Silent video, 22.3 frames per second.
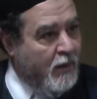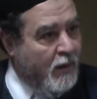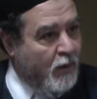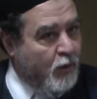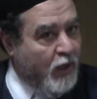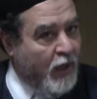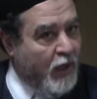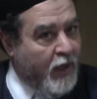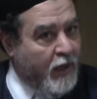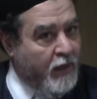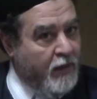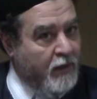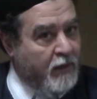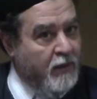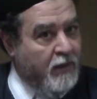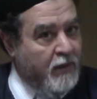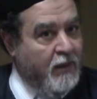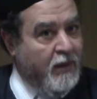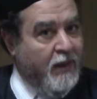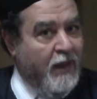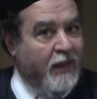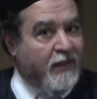Okay?
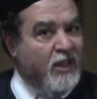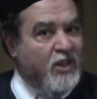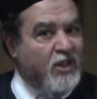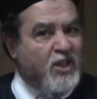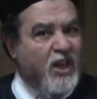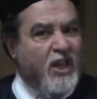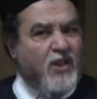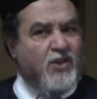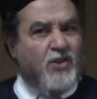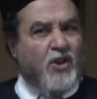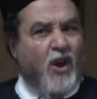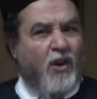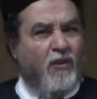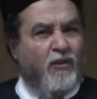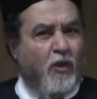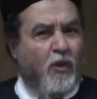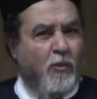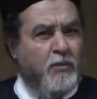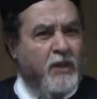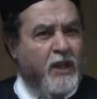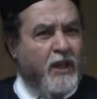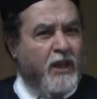And the sense of
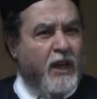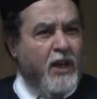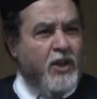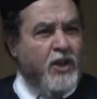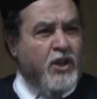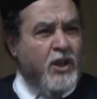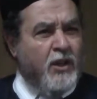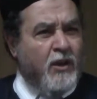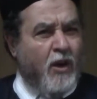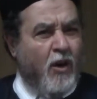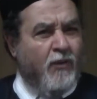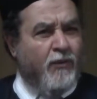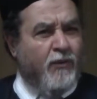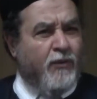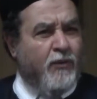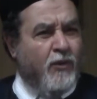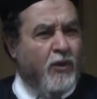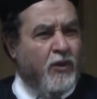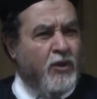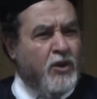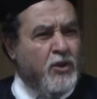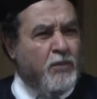obligation, of
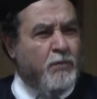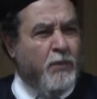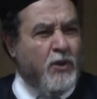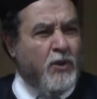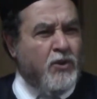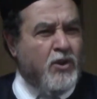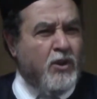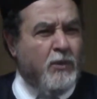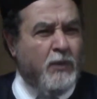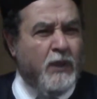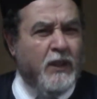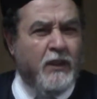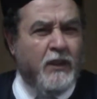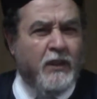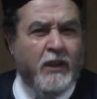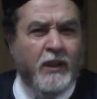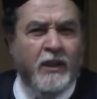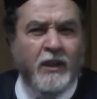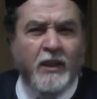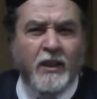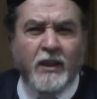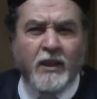
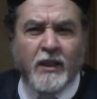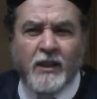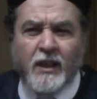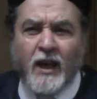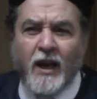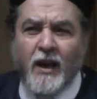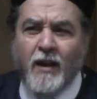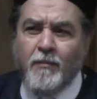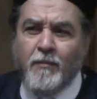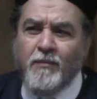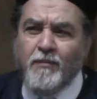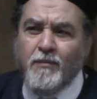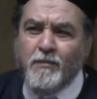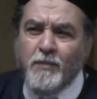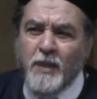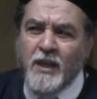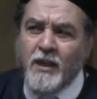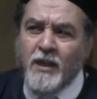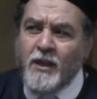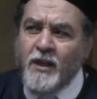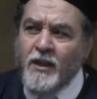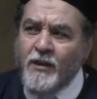responsibility can
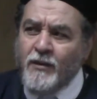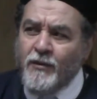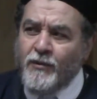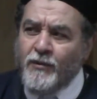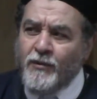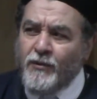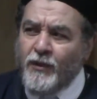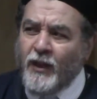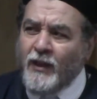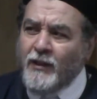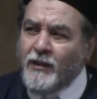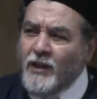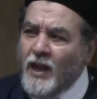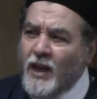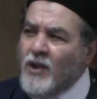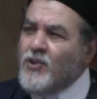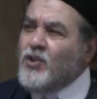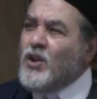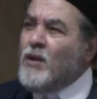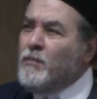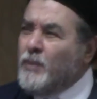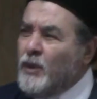be felt
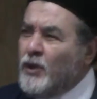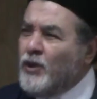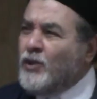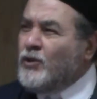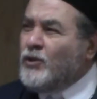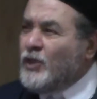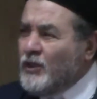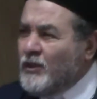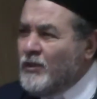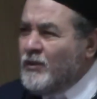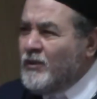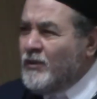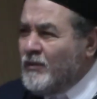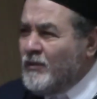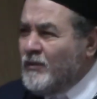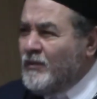as a burden.